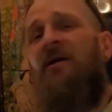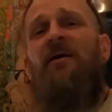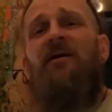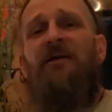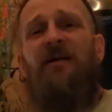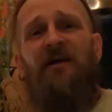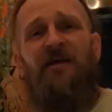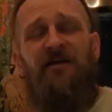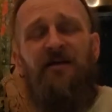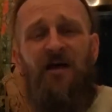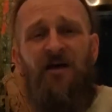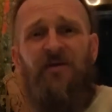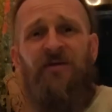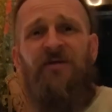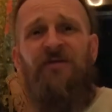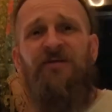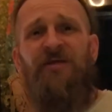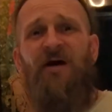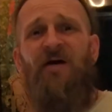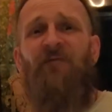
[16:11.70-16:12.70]
Get it done
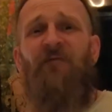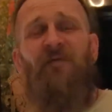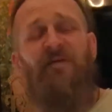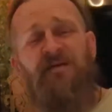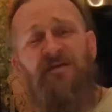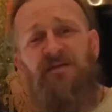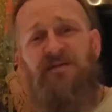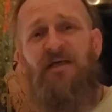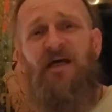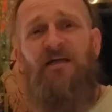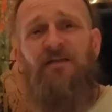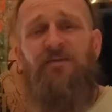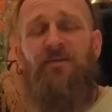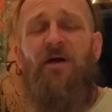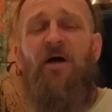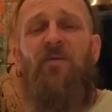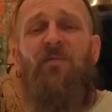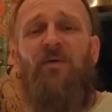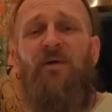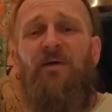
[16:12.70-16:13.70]
yourself and just ask for
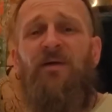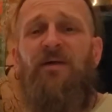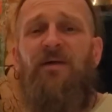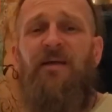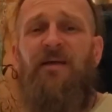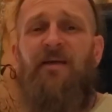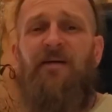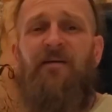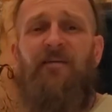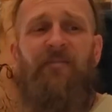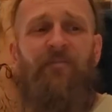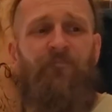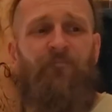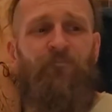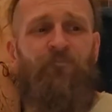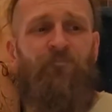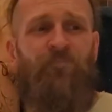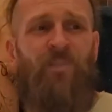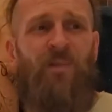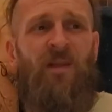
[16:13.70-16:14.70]
help where you need it.
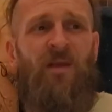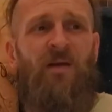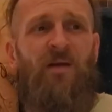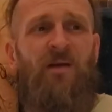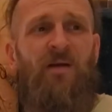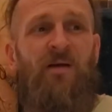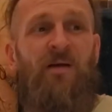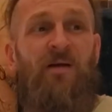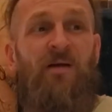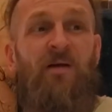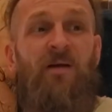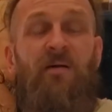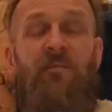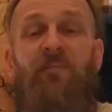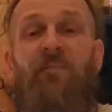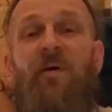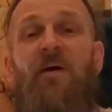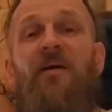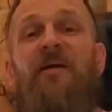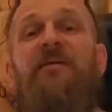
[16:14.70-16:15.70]

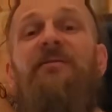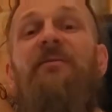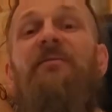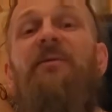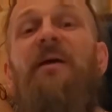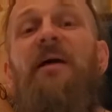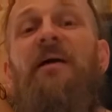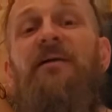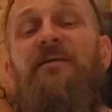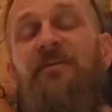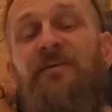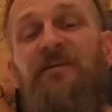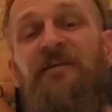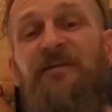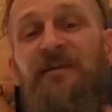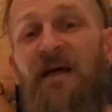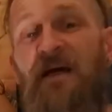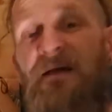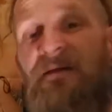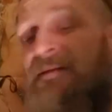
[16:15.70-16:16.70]
But it's okay to
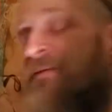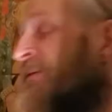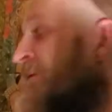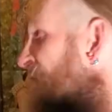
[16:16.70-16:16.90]
extend